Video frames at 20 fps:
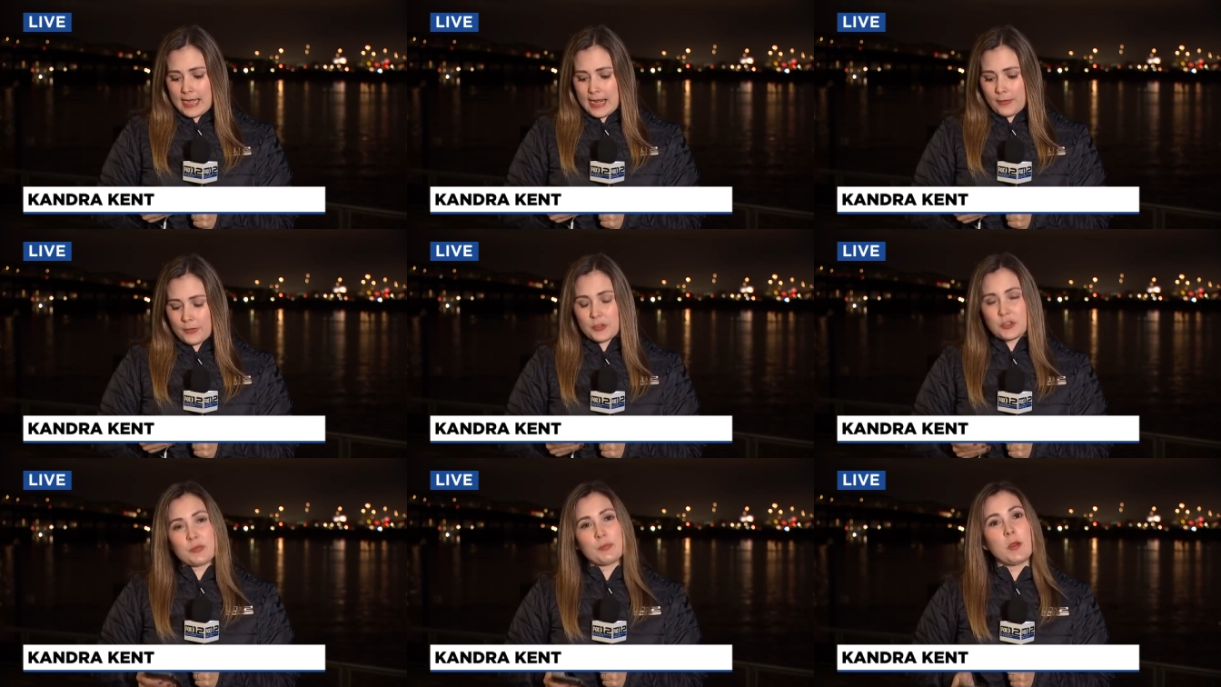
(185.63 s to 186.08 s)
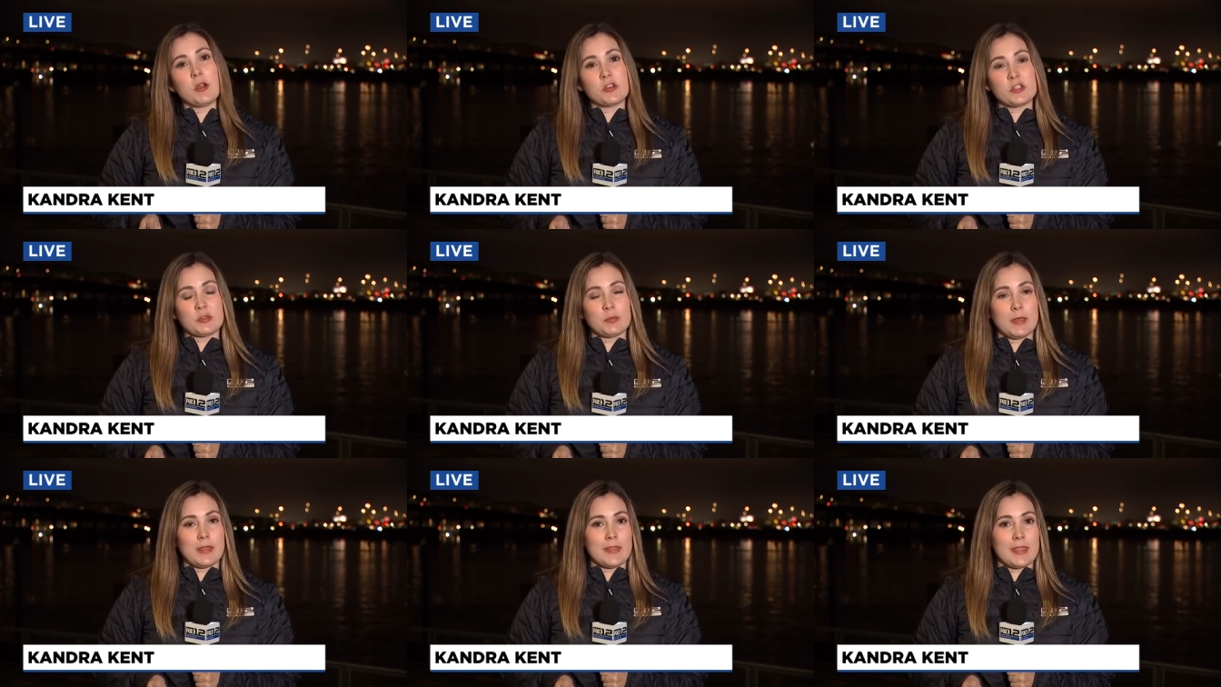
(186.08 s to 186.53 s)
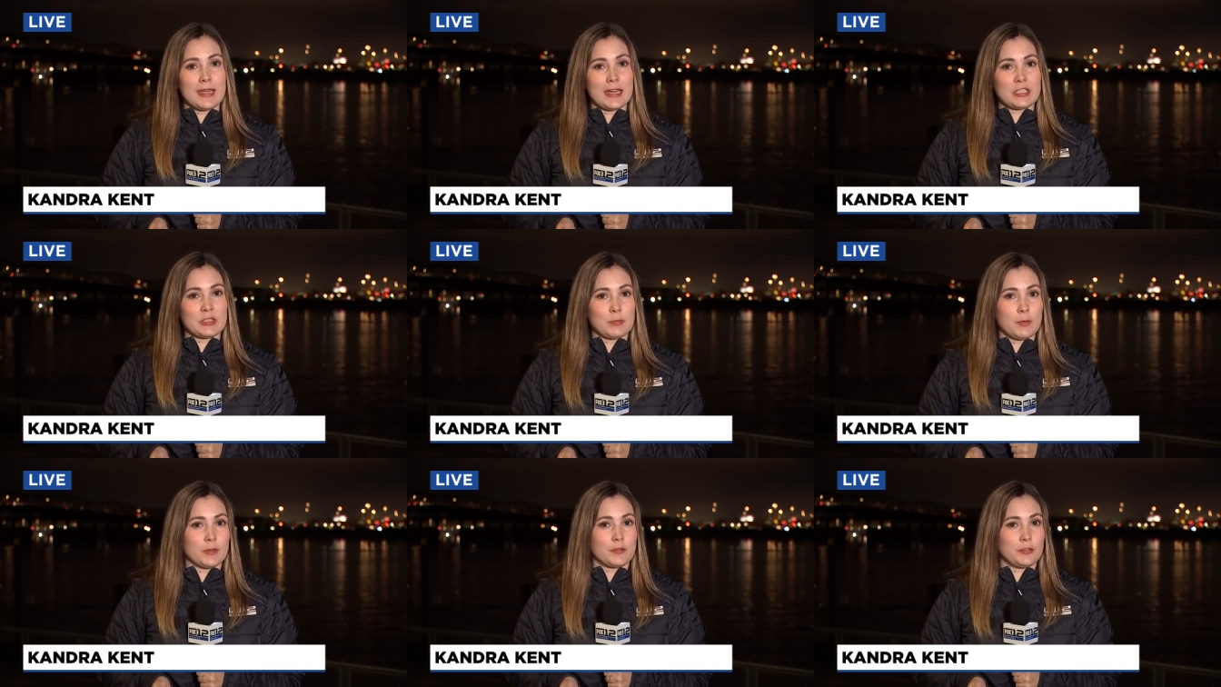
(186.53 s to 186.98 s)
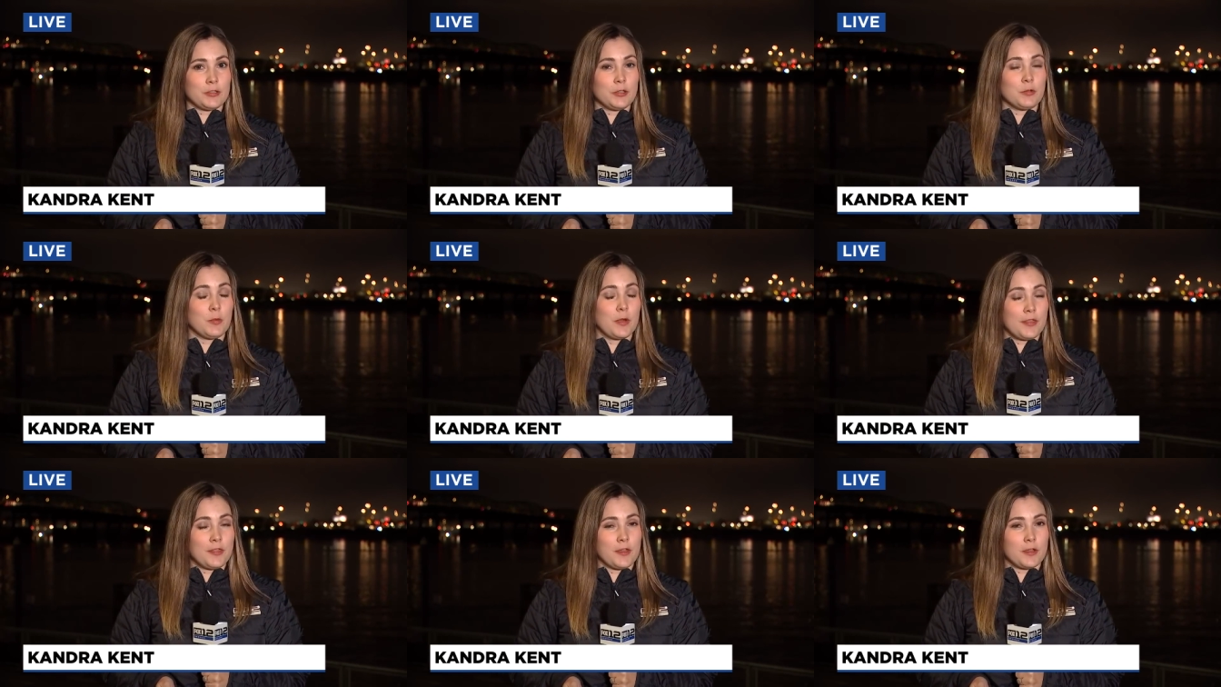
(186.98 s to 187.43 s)
Now, the spokesman that I spoke
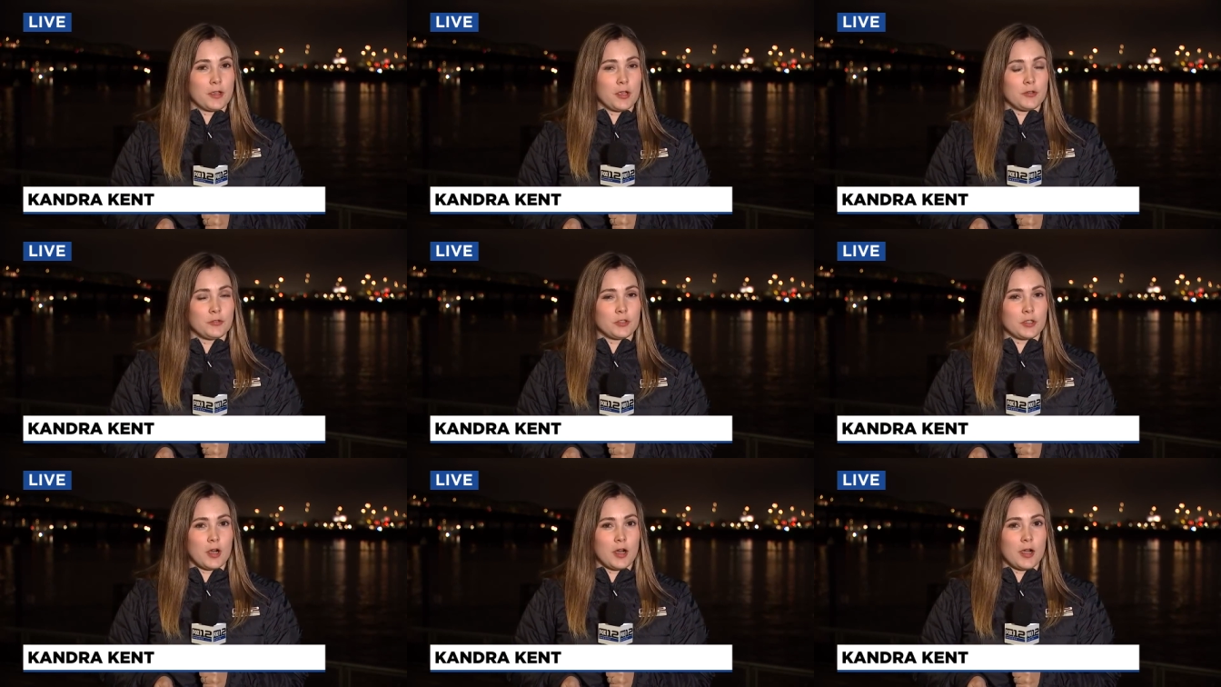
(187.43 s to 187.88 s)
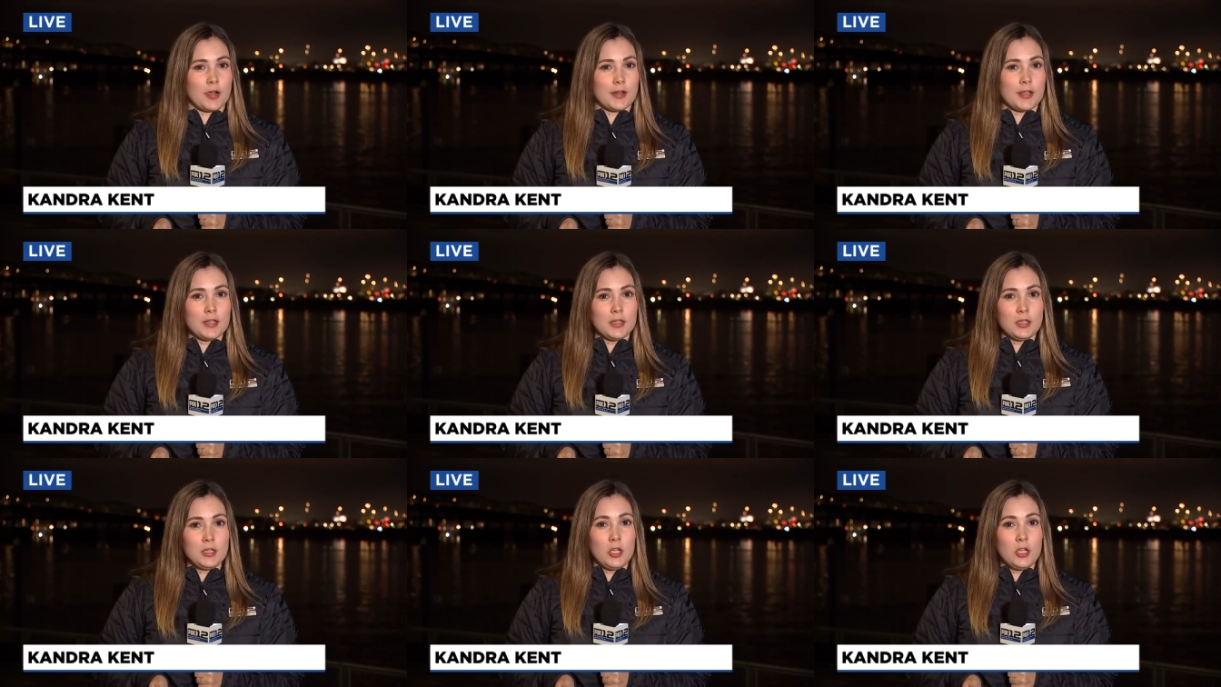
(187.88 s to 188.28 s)
to with the Coast Guard